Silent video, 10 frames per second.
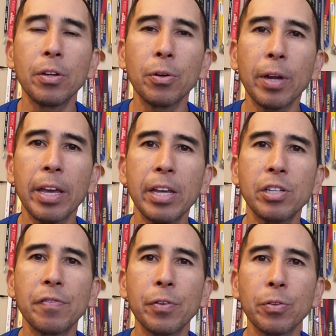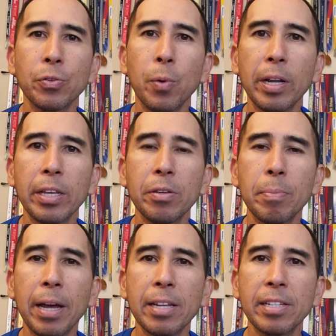your age, if you're 20, you
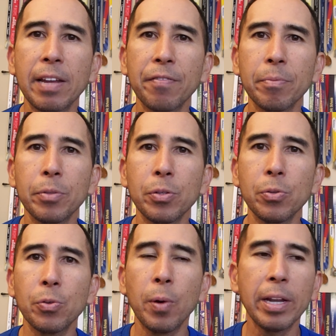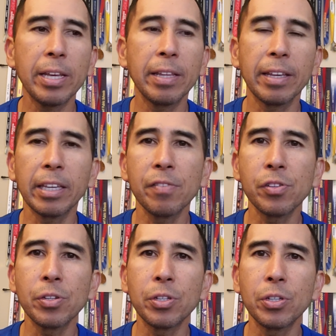minus that from 220, and that
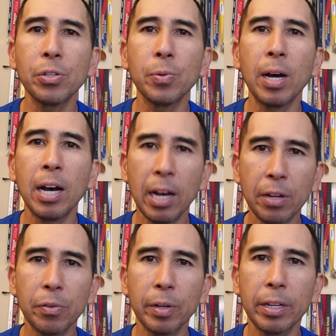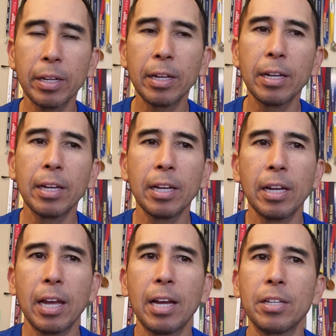gives you 200.
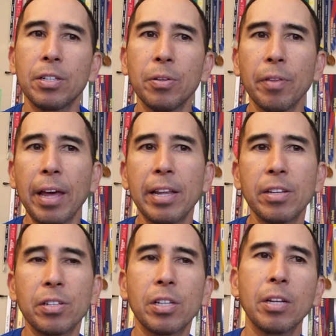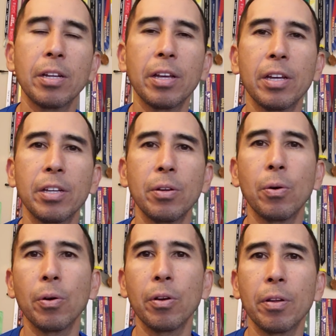So that is
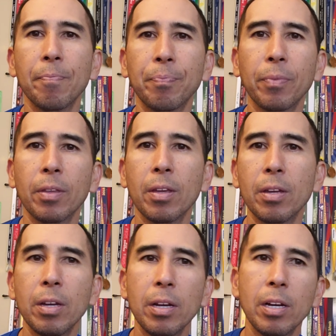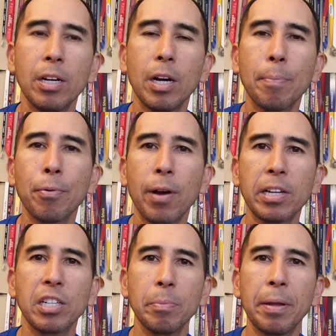your uh,
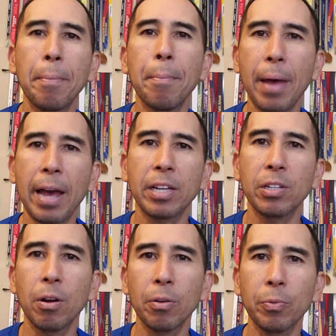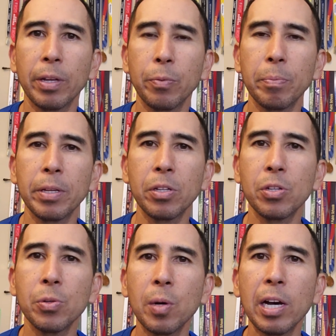approximate max heart rate would be
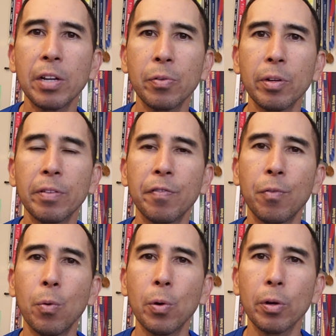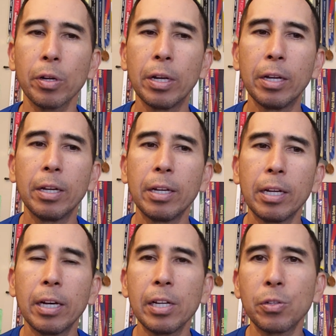200 for
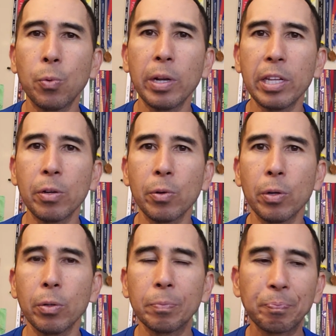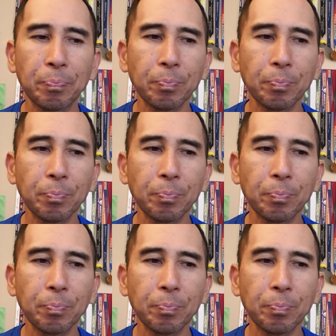a 20 year old.